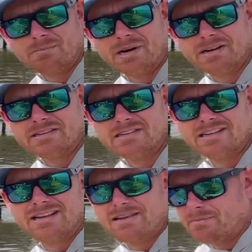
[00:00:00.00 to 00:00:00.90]
much.
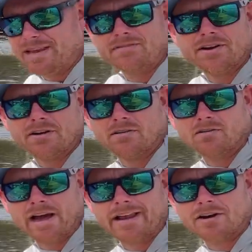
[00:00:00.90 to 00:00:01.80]
Even your little
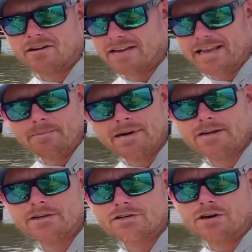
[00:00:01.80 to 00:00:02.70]
lanyard, keep it in
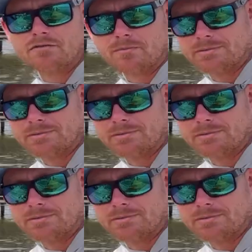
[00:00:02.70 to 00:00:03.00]
your truck from